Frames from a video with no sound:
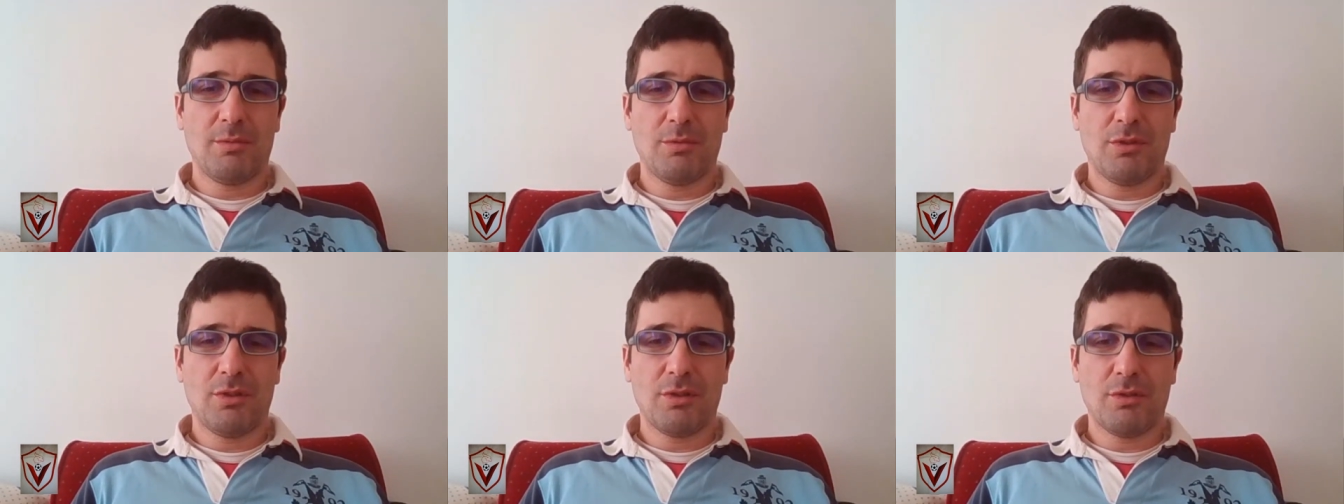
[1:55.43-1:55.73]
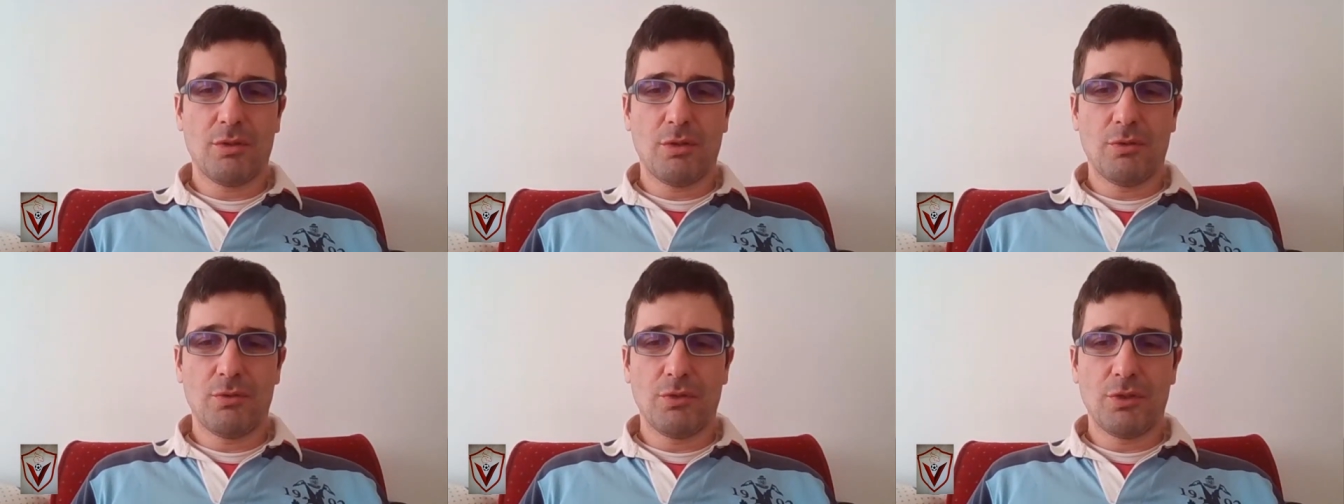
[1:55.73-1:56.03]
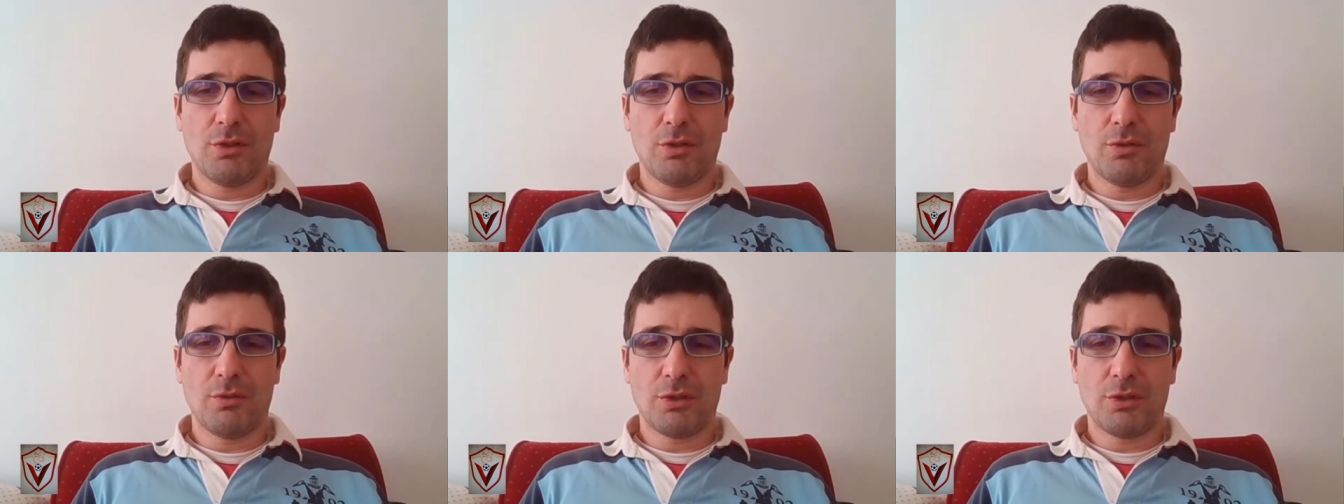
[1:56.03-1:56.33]
I'm gonna go
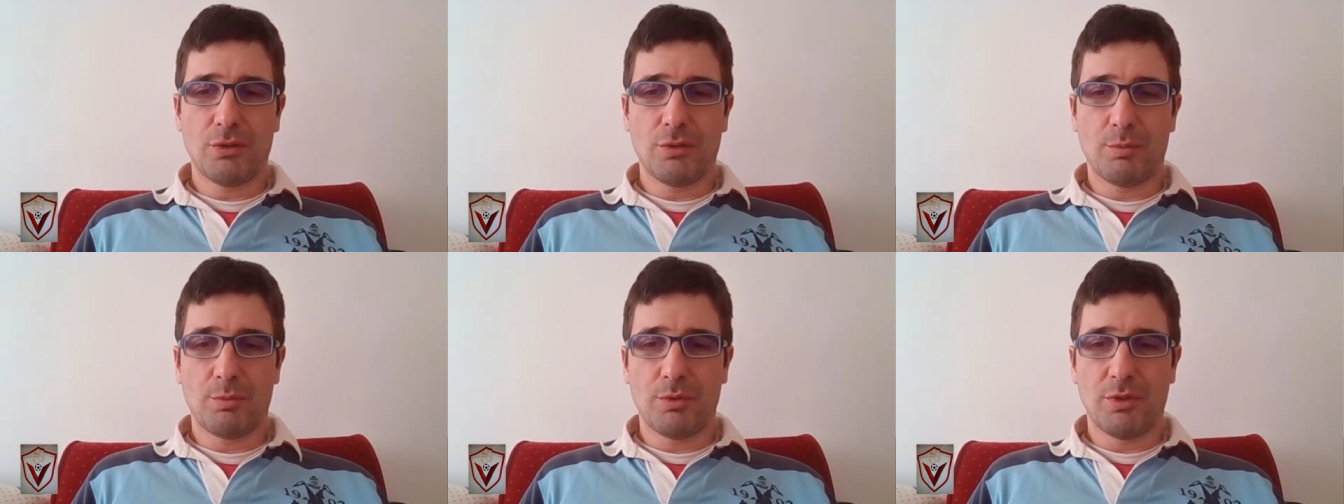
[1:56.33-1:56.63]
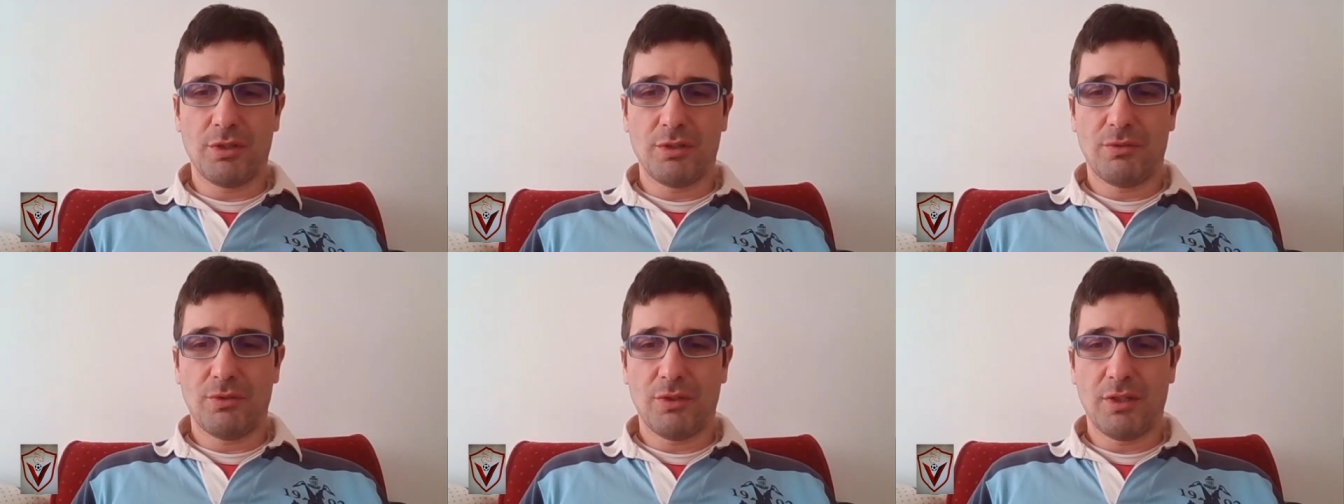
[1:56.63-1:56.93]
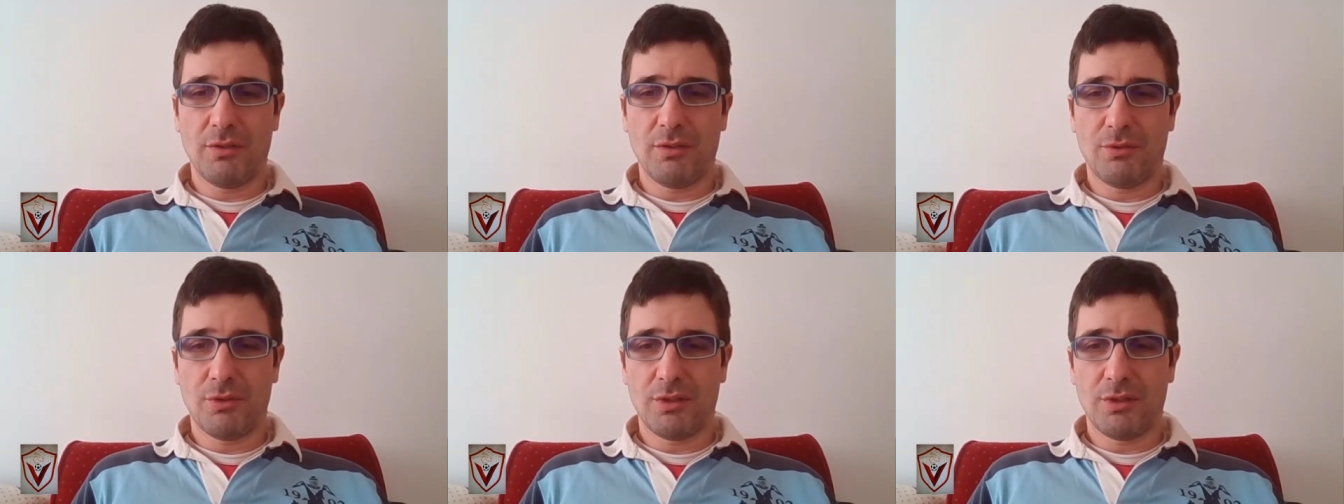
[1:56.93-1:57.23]
with over
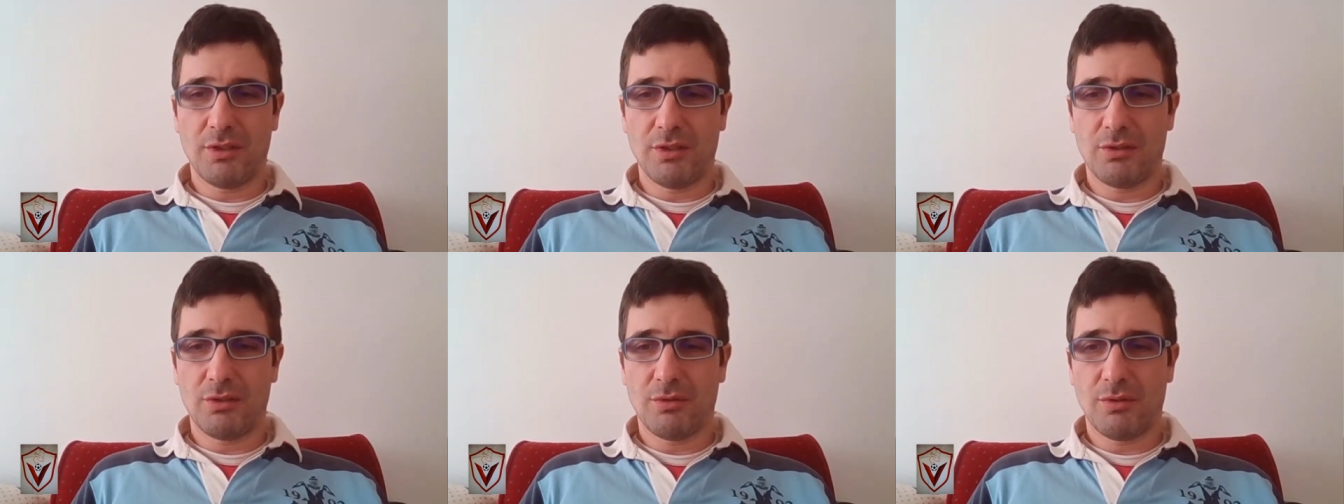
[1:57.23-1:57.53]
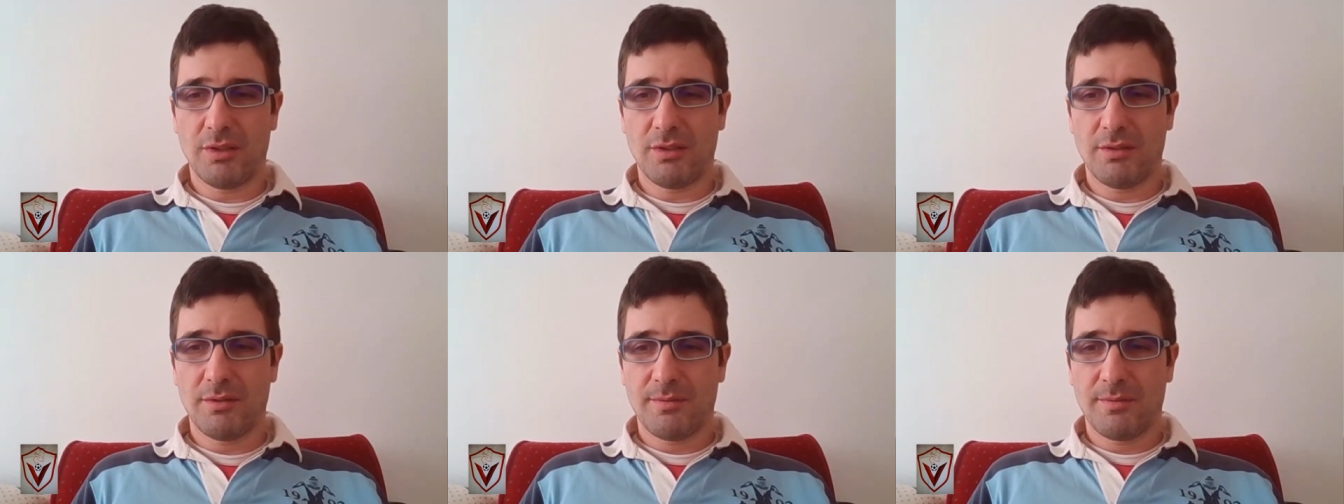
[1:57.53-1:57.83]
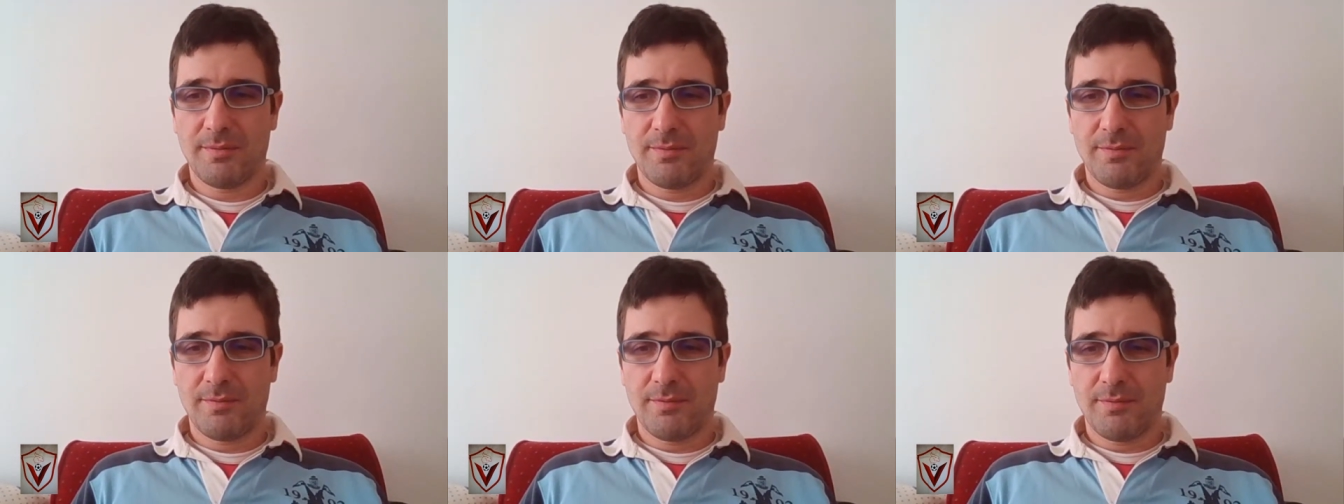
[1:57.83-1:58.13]
2.5 for this one.